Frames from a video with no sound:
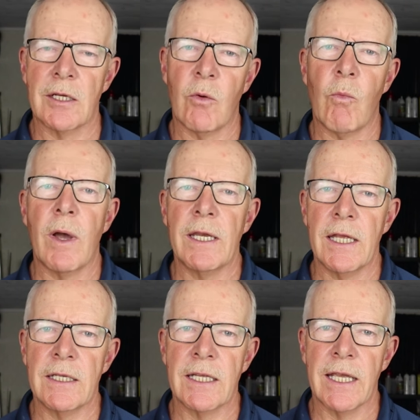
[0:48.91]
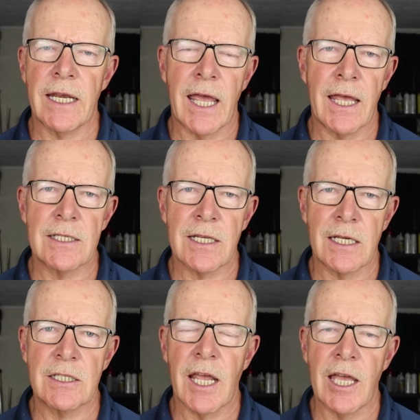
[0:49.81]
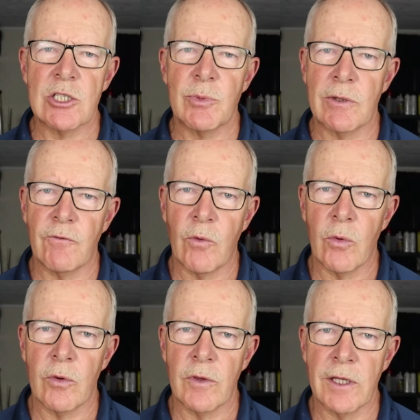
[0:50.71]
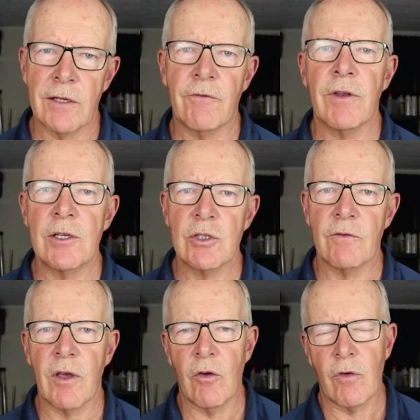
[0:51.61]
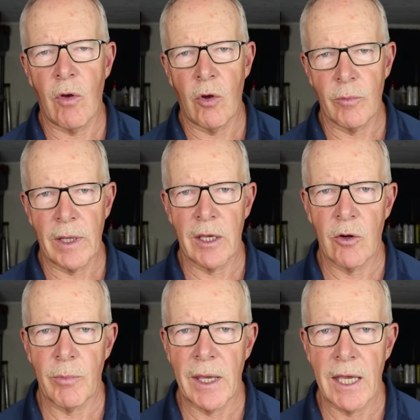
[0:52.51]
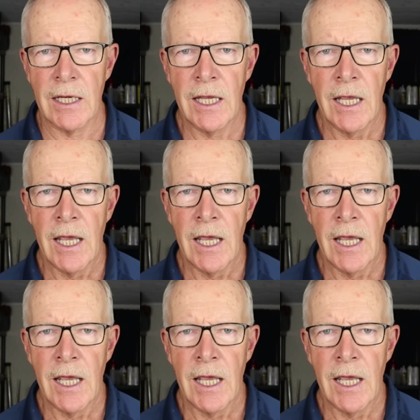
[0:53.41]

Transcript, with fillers: and on one end it has an attachment for the inflation valve on my air pad,